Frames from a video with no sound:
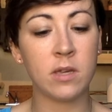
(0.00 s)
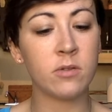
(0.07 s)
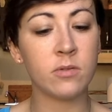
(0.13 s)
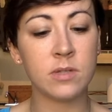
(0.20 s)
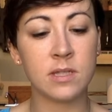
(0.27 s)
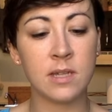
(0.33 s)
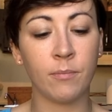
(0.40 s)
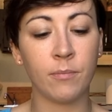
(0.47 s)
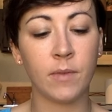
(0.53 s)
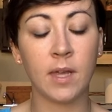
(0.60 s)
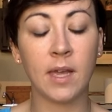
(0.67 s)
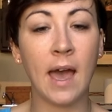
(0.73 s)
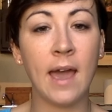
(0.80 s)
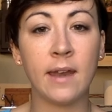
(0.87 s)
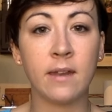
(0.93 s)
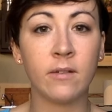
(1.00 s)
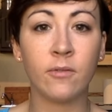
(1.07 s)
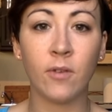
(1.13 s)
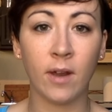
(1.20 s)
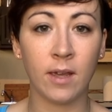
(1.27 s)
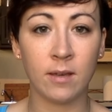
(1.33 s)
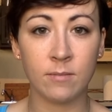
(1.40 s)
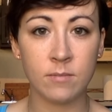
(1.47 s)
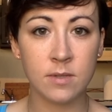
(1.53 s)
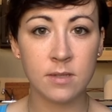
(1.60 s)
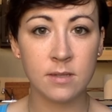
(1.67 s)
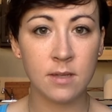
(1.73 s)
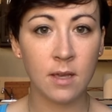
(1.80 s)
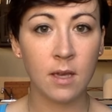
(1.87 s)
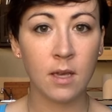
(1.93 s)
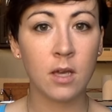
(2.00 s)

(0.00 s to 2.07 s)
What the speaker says: used guided frames.